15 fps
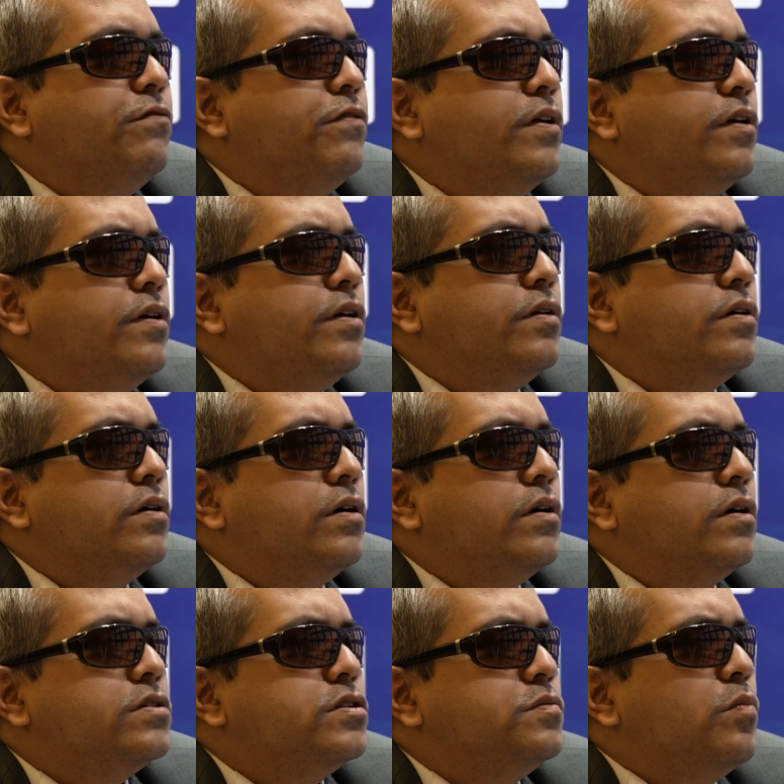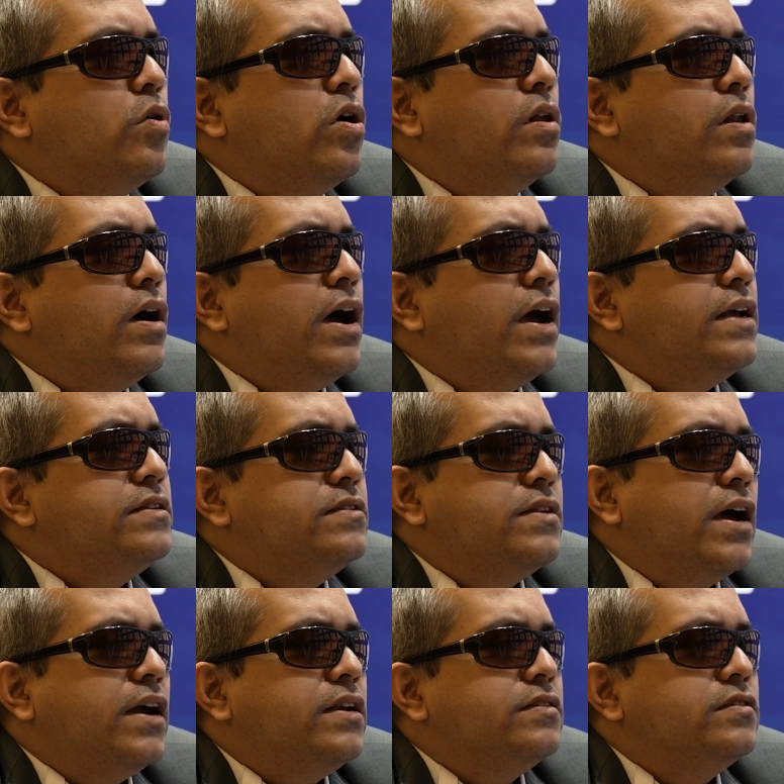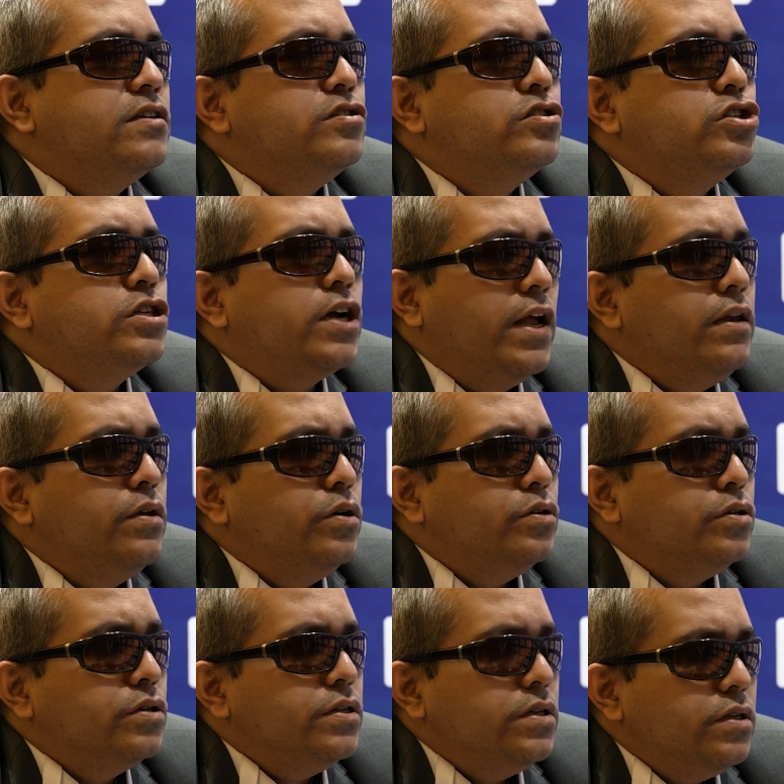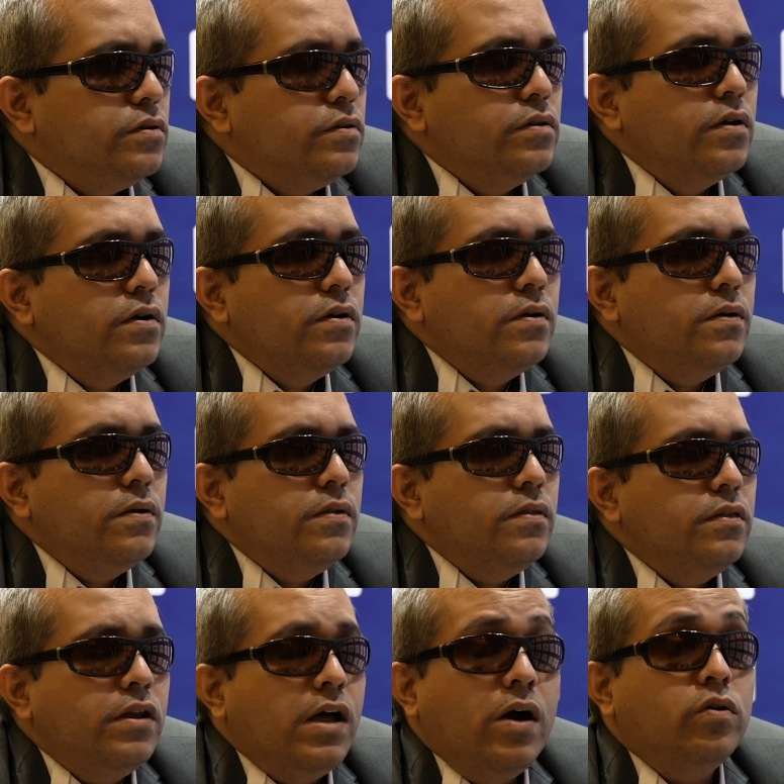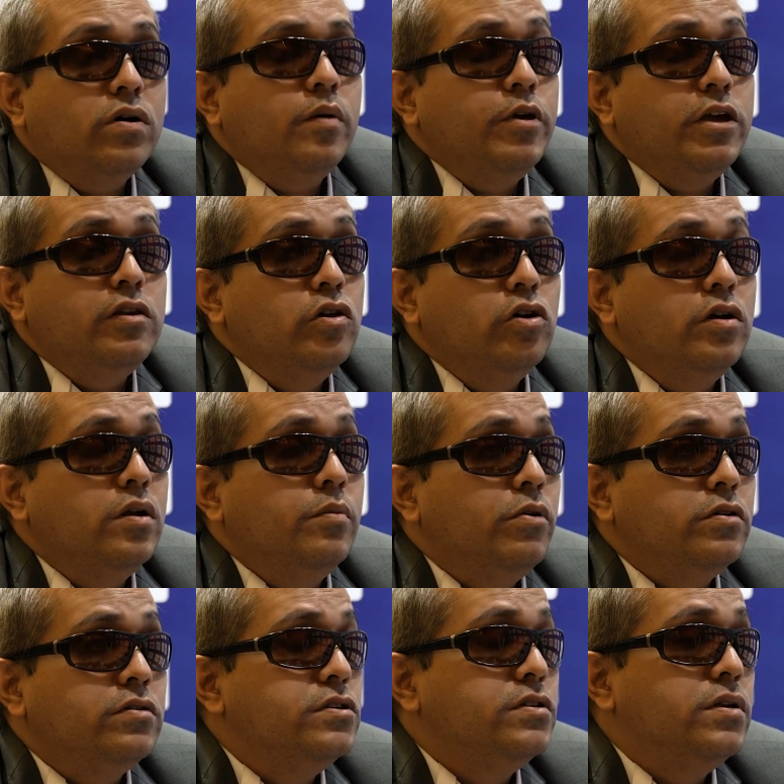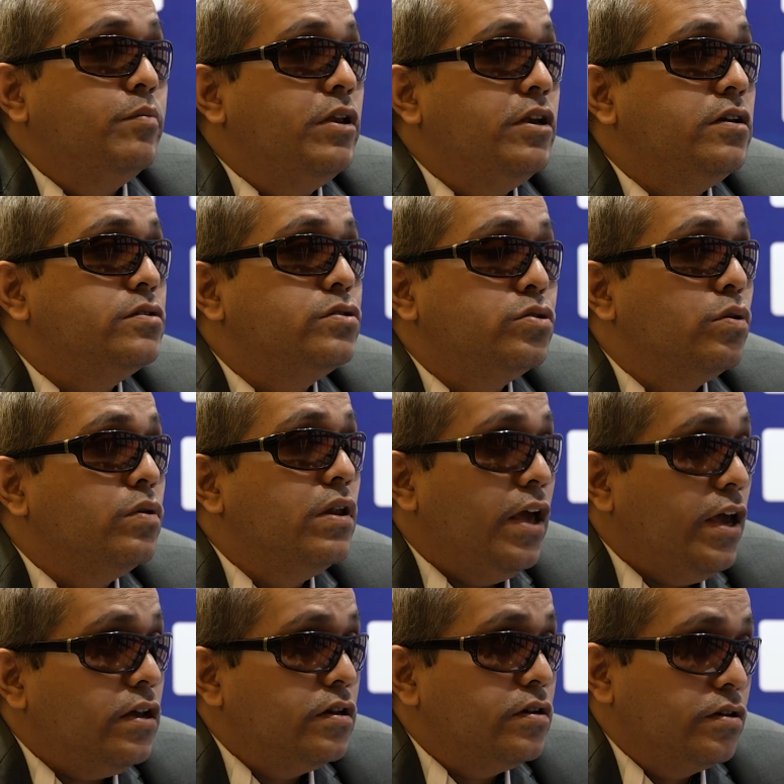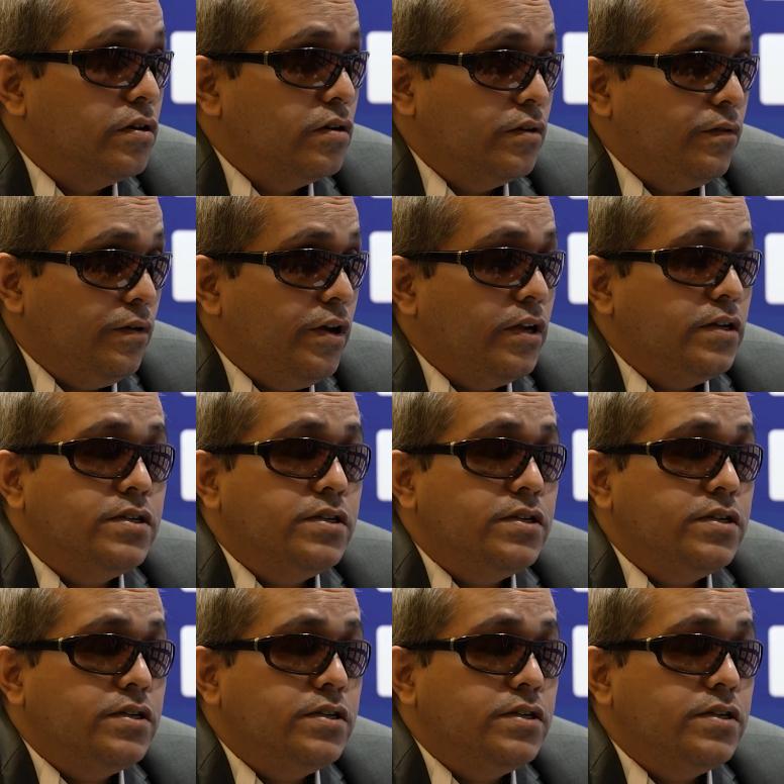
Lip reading: very small eyesight since childhood, you know, then how come I learn about disability so late, right?